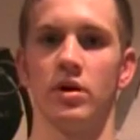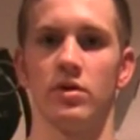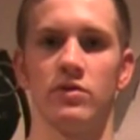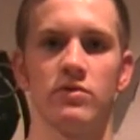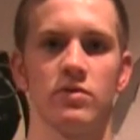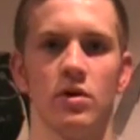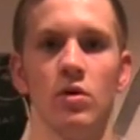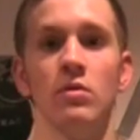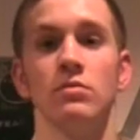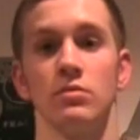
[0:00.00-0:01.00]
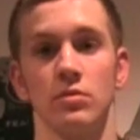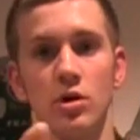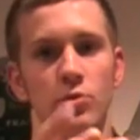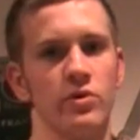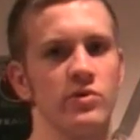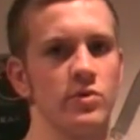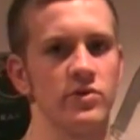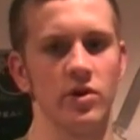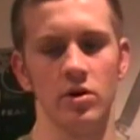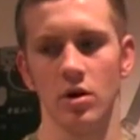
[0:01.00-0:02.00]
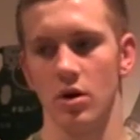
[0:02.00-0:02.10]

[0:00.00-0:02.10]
that's... Oh, a couple things I want to say.